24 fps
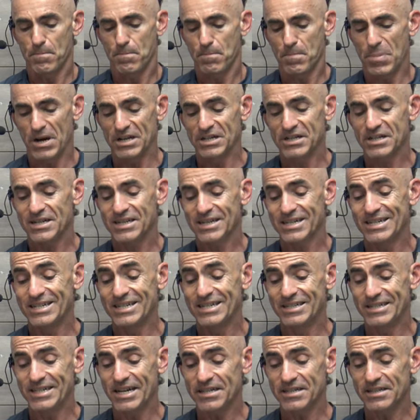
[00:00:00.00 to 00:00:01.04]
but is
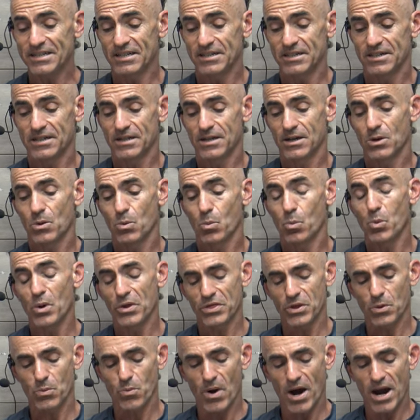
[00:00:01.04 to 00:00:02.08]
consistent with
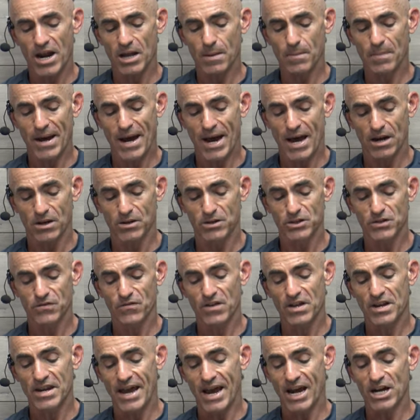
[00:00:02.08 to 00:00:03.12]
the rating panels for
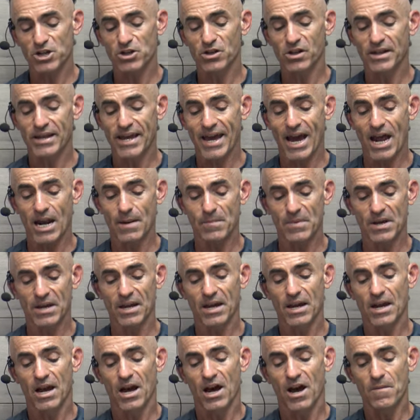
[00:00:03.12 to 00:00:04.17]
the National Academy
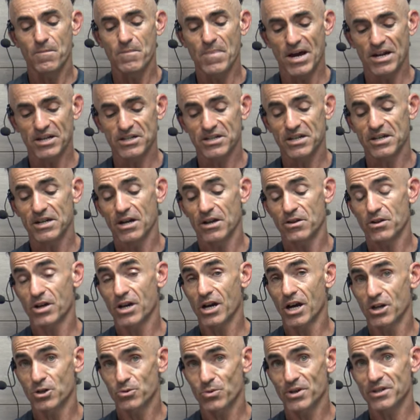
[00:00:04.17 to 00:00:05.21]
of Medicine and other
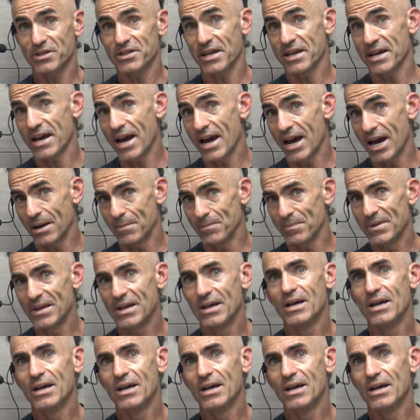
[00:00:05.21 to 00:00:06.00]
countries they add.